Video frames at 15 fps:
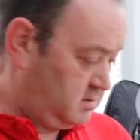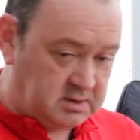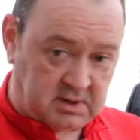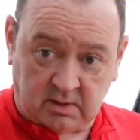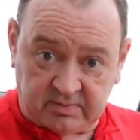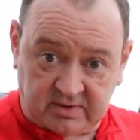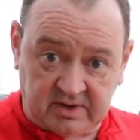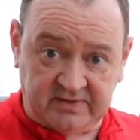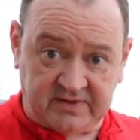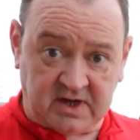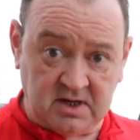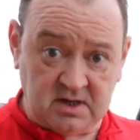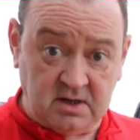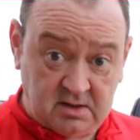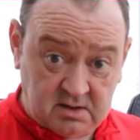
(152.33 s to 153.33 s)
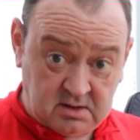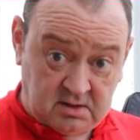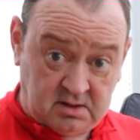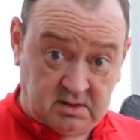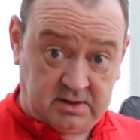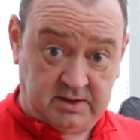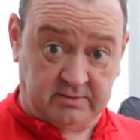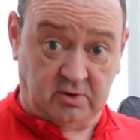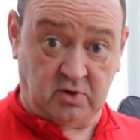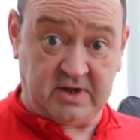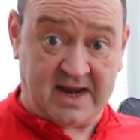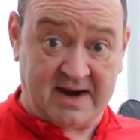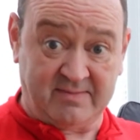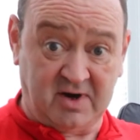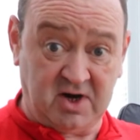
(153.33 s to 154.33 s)
Now breathe in, you're on
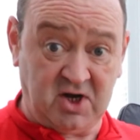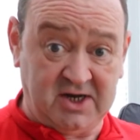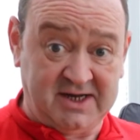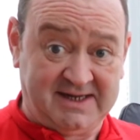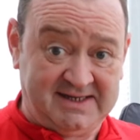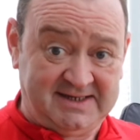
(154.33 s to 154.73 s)
camera.